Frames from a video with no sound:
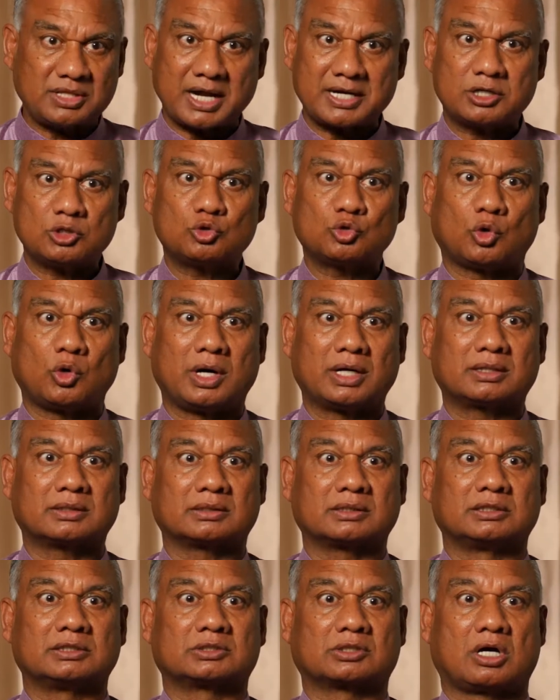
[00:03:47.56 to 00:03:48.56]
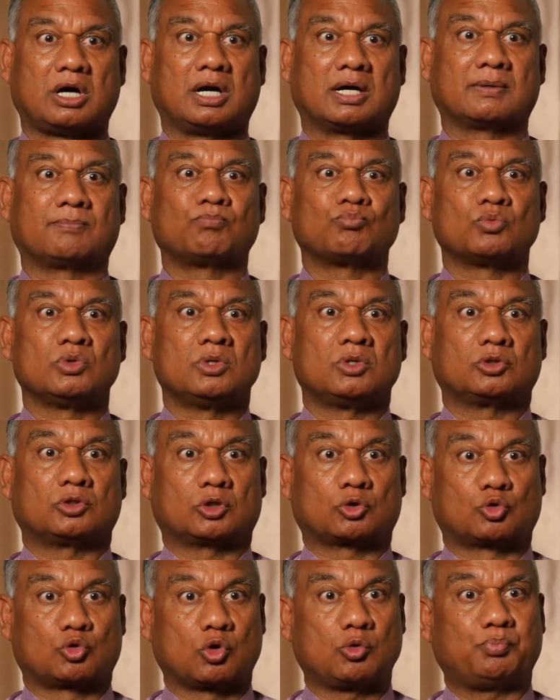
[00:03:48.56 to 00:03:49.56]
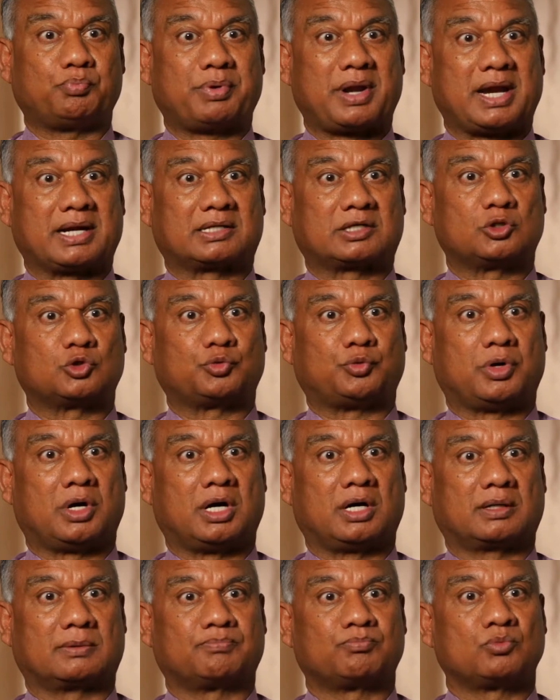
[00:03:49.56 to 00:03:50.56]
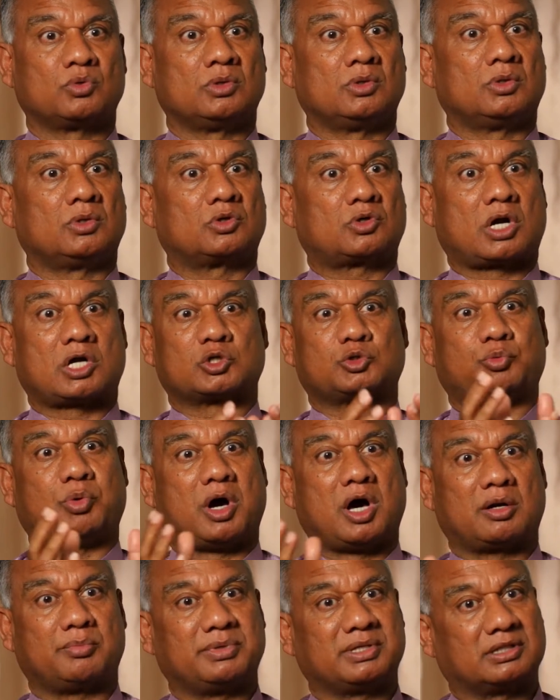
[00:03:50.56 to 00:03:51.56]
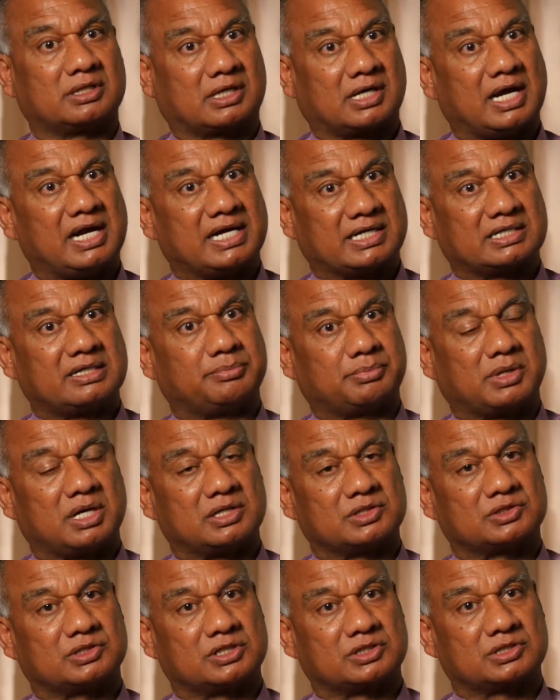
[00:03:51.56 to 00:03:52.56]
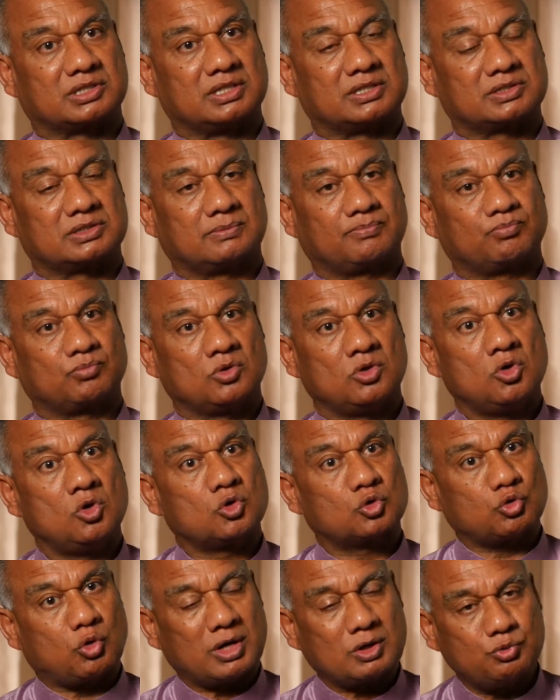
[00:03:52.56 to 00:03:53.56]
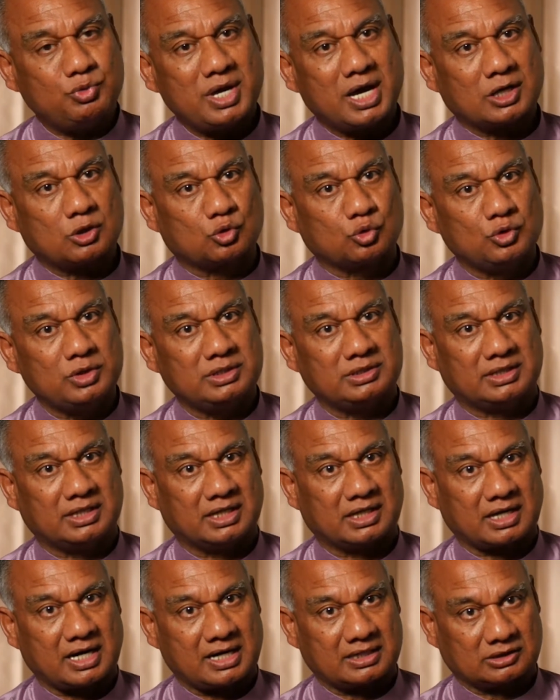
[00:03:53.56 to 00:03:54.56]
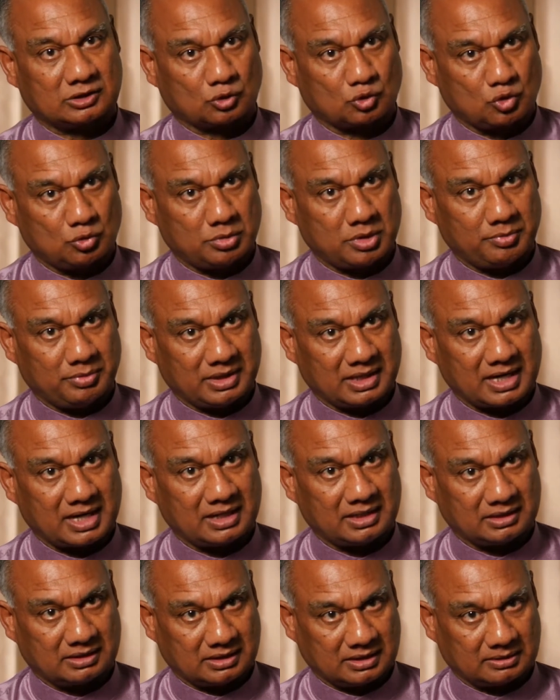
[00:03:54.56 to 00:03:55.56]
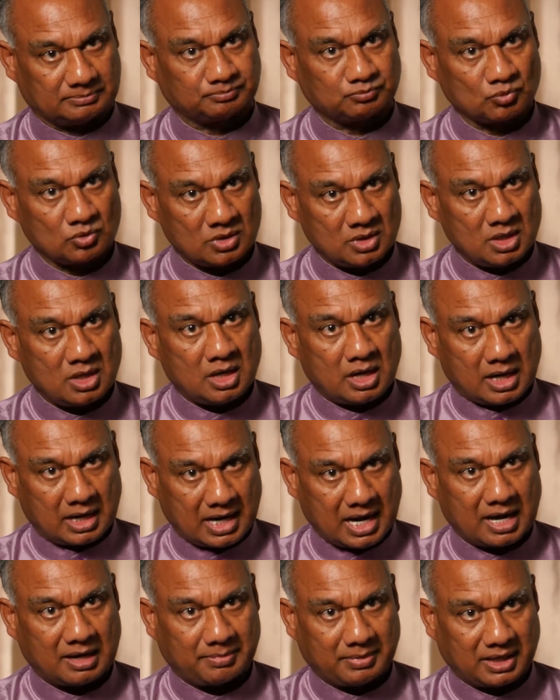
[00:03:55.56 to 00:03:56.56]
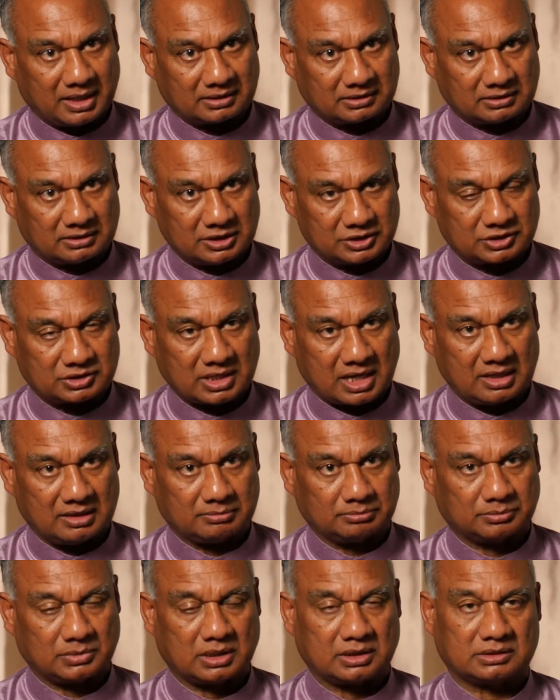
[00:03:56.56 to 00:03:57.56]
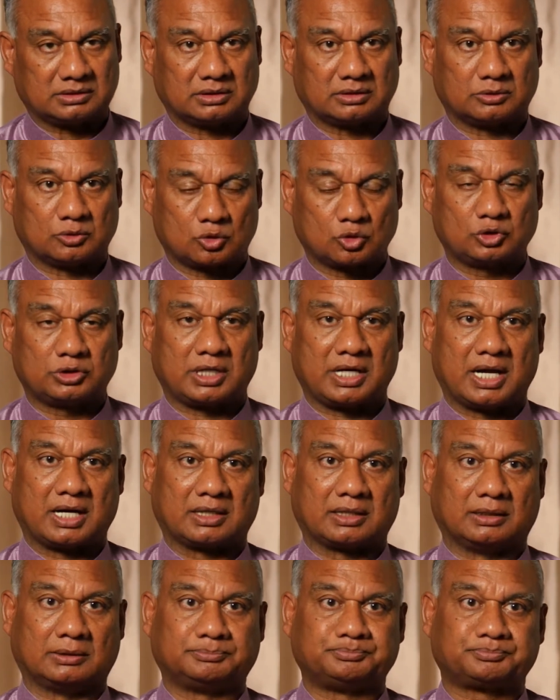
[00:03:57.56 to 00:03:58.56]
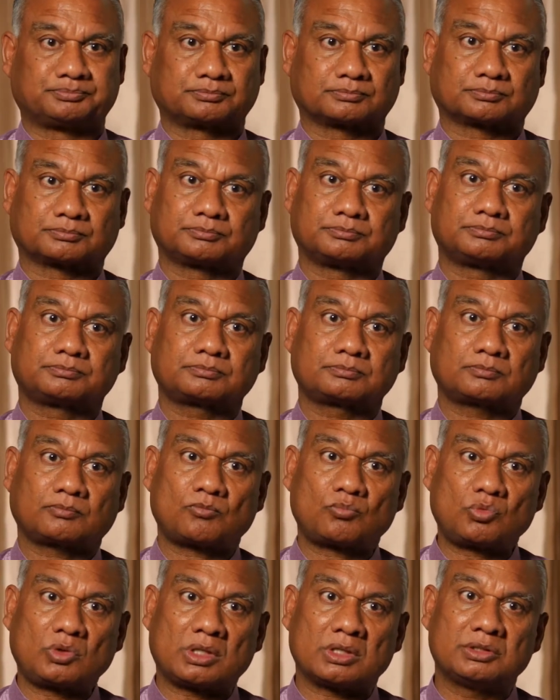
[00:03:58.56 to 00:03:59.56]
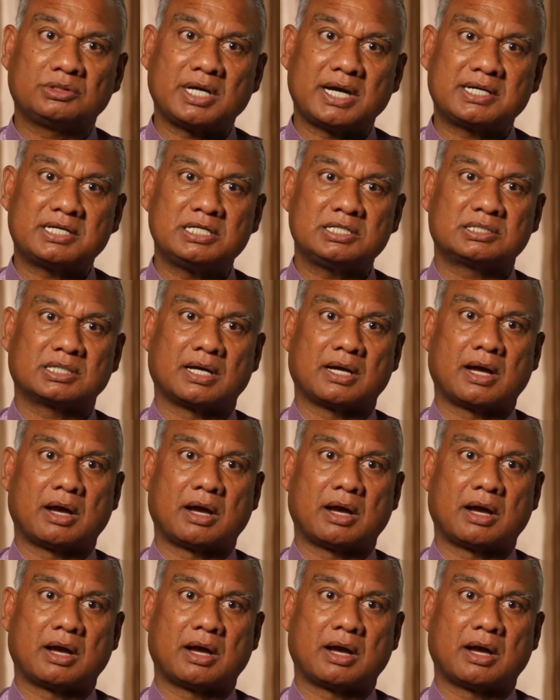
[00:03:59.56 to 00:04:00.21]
that is what is called the group practice for transforming the collective consciousness. So what we are doing there at the Kumbha Mela in the Allahabad this time is Rudra Yaga. That is